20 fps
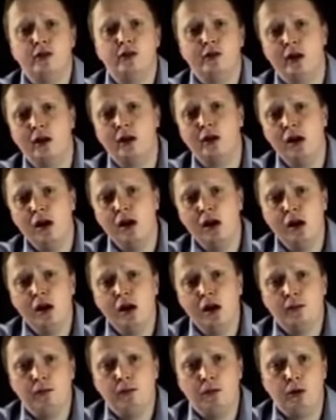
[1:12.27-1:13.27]
So
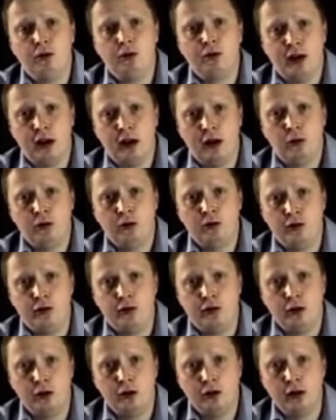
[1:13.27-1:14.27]
what Tal wanted to
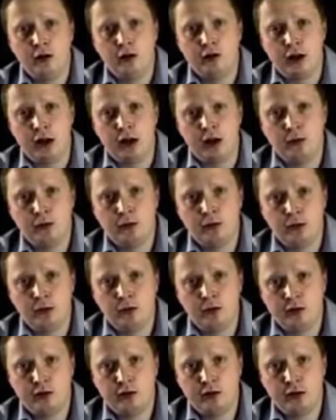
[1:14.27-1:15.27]
do in these games
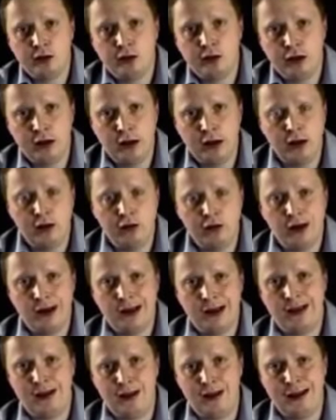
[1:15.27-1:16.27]
was, again,
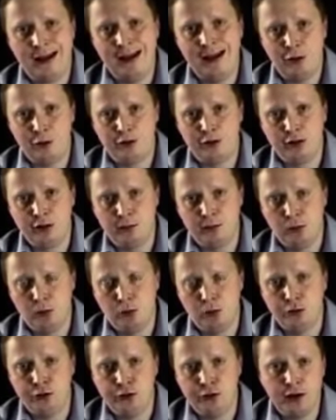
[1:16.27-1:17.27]
create chaos at the
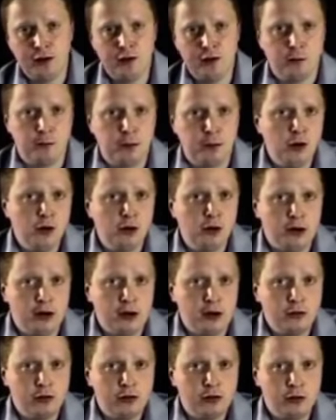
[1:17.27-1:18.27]
board to get his opponent
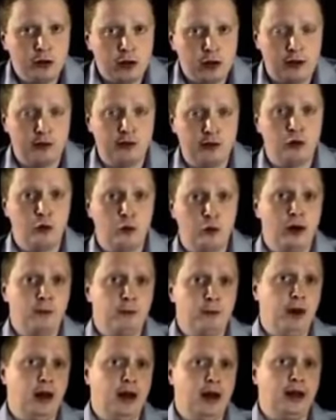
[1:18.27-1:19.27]
out of the classical way of
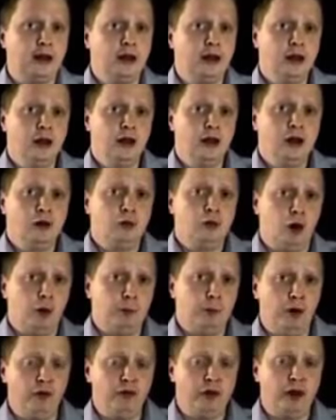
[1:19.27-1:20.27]
playing,
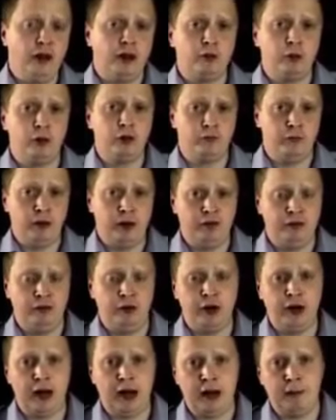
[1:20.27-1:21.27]
while Bovnik would have been
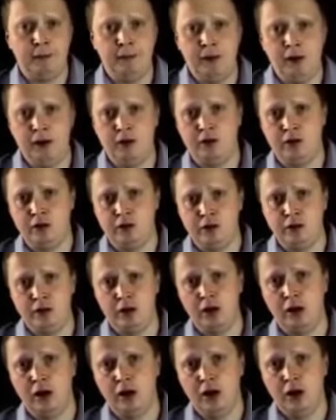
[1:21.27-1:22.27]
very happy just
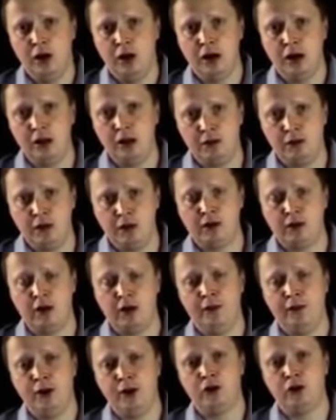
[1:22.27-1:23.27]
to keep things
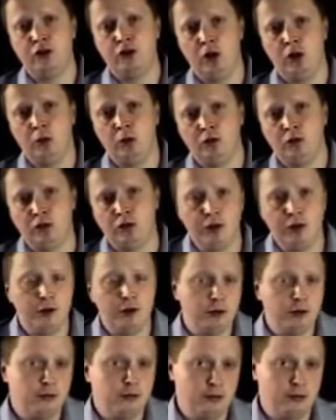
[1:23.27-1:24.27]
under control and try
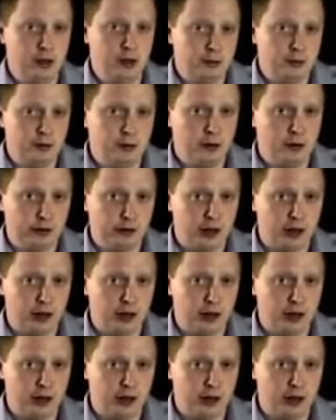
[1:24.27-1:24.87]
to keep a